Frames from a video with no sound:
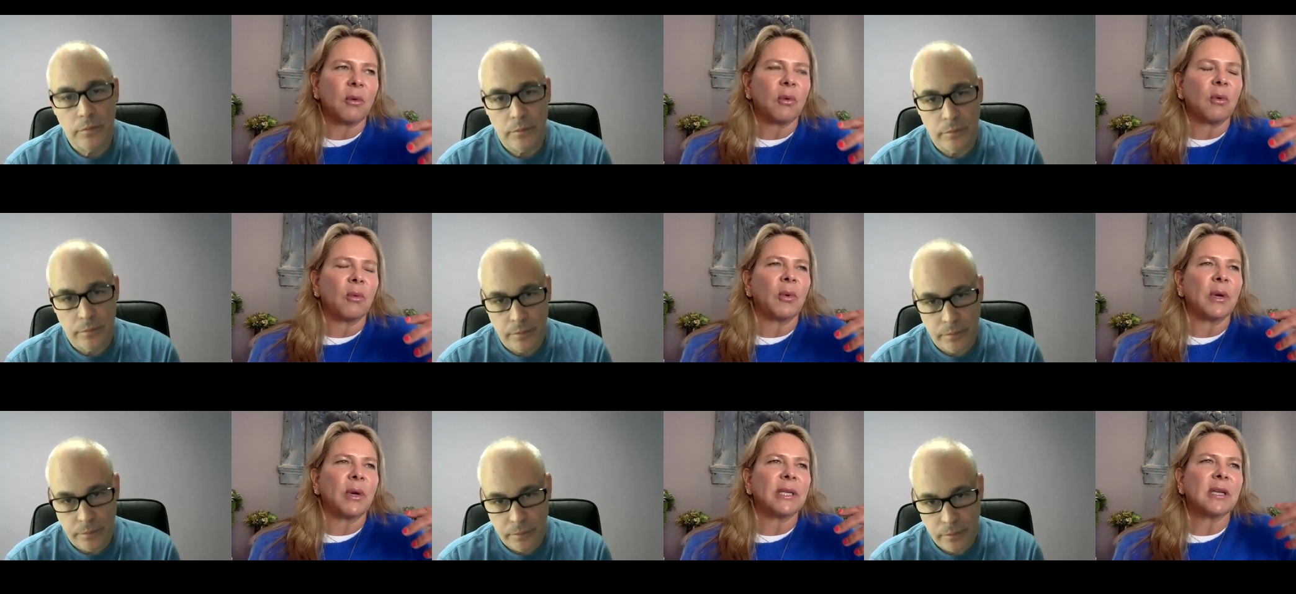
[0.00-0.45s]

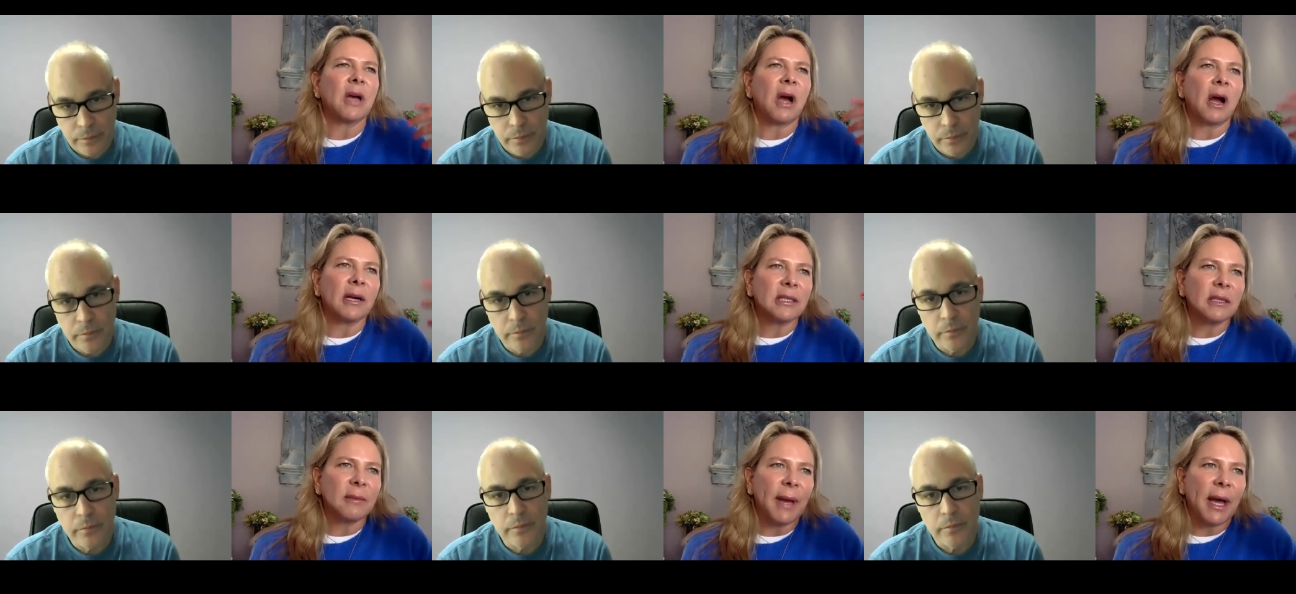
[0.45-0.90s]
Speaker 1: we
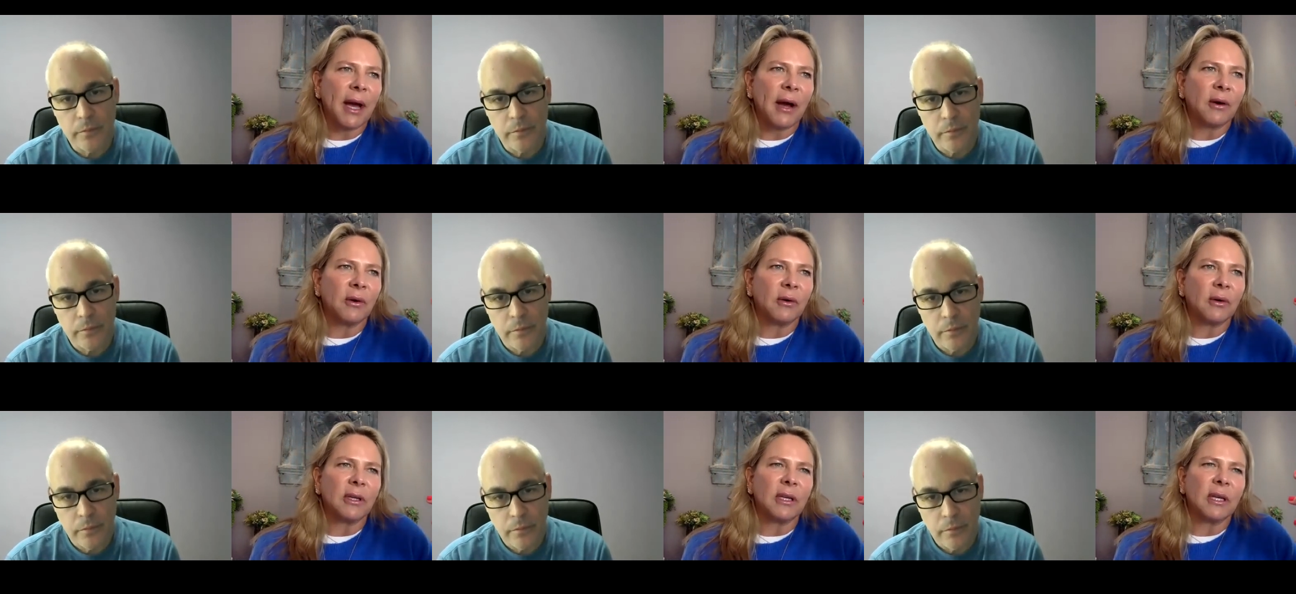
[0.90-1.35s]
talked
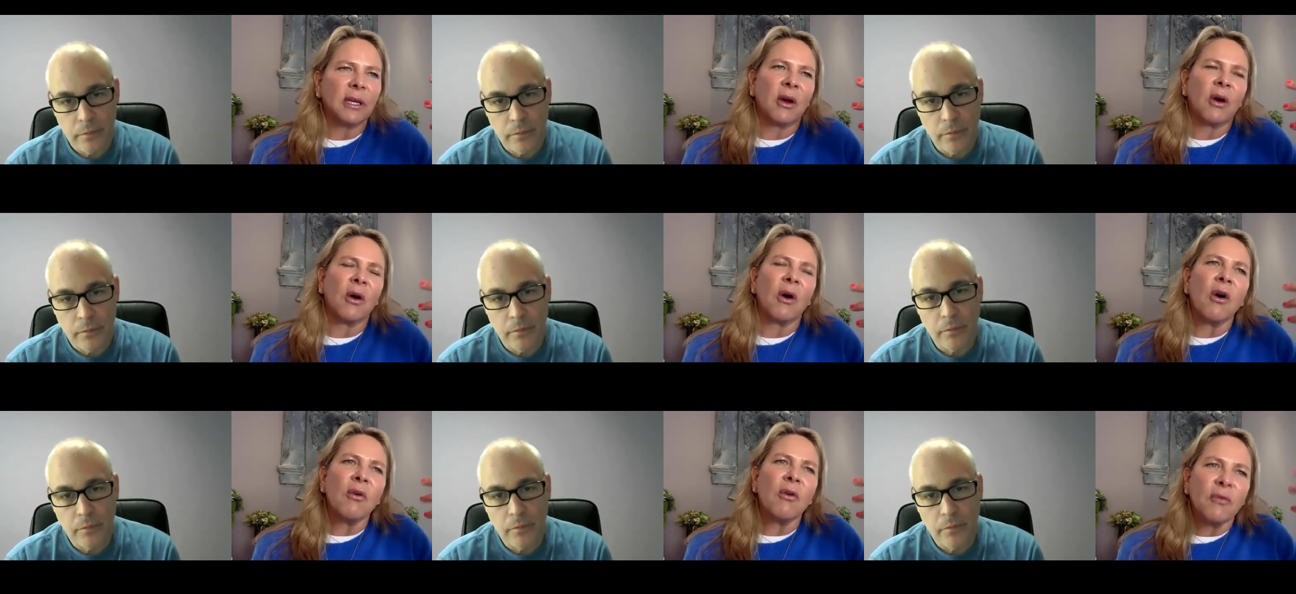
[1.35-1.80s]
about you
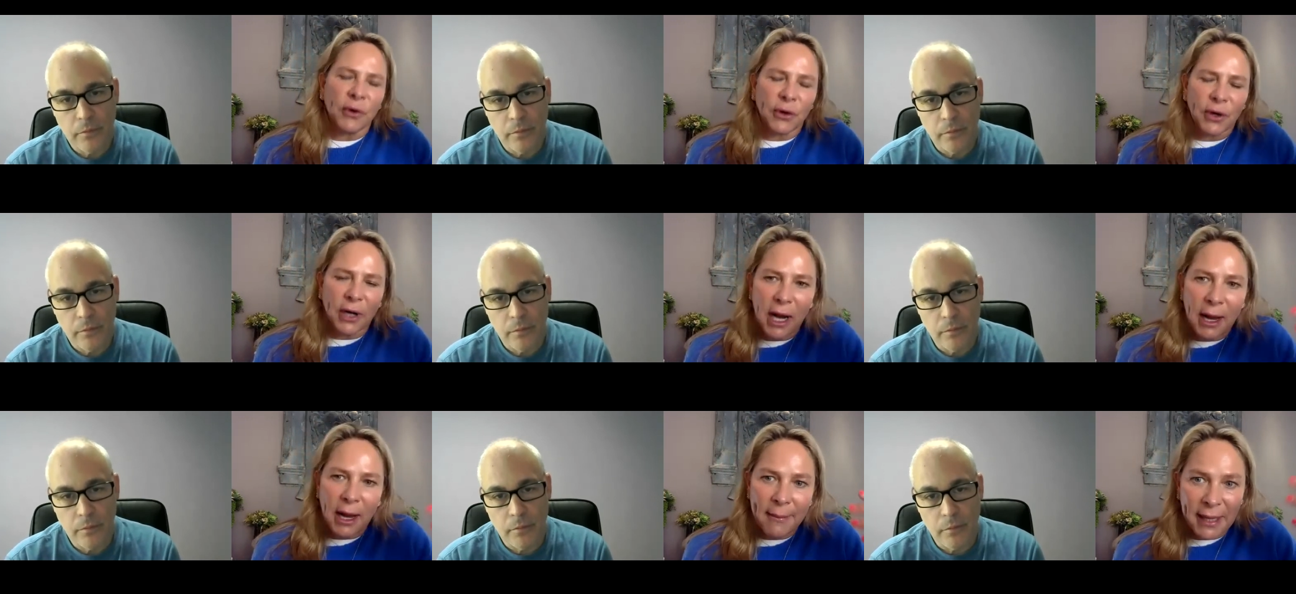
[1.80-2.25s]
know
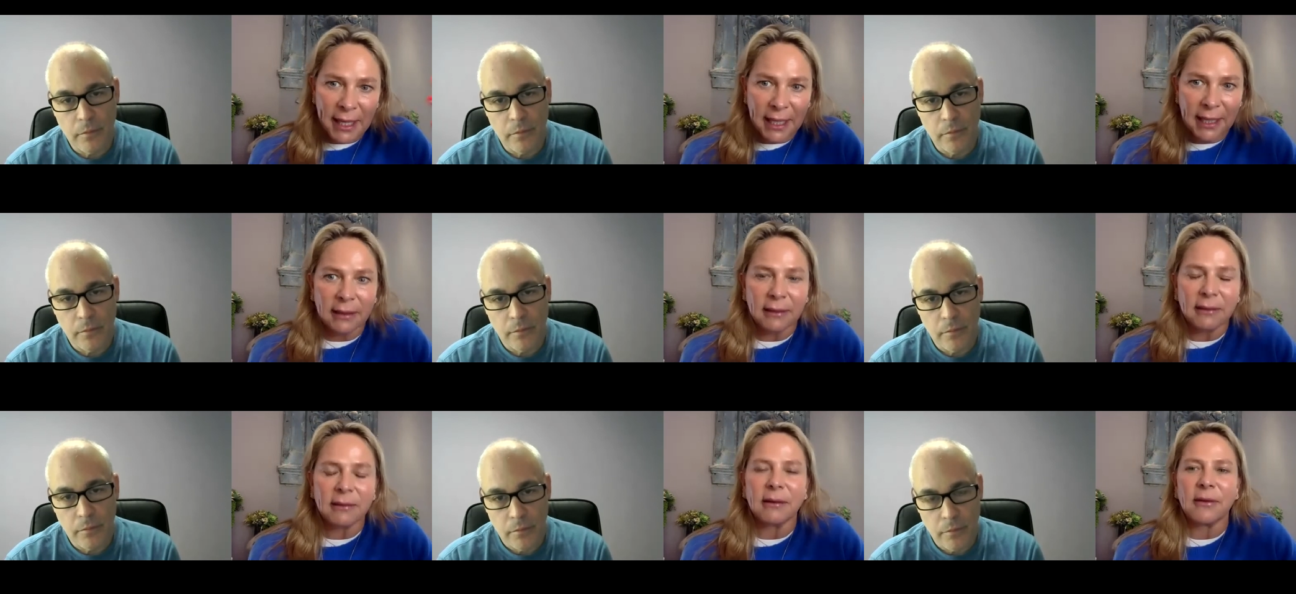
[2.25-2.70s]

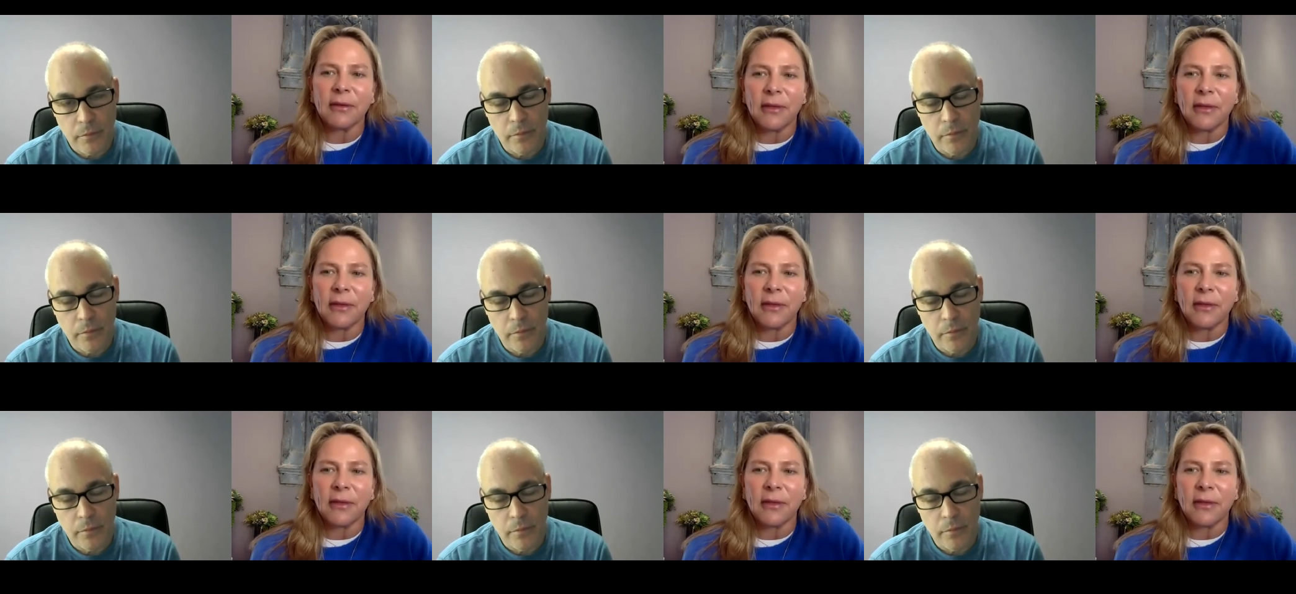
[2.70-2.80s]
overcoming